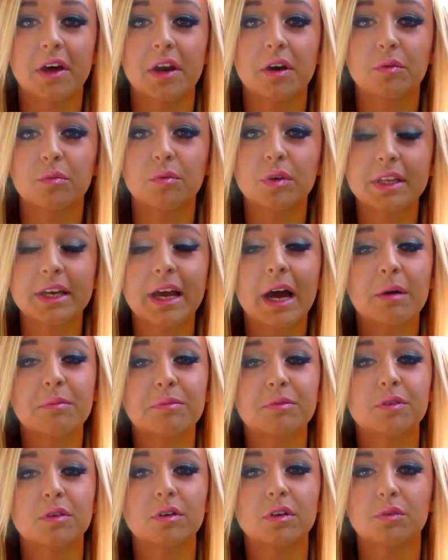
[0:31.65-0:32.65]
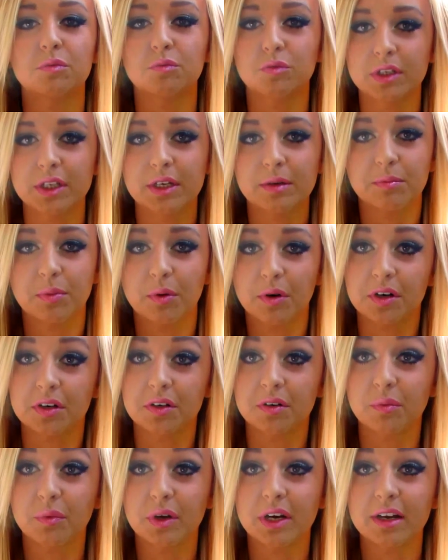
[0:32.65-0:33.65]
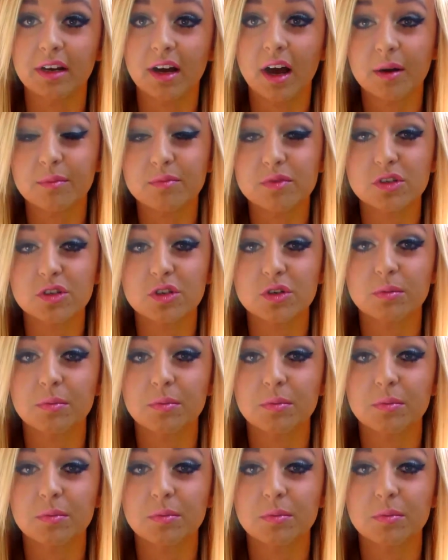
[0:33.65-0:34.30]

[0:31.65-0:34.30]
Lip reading: that are really helpful and really important when it comes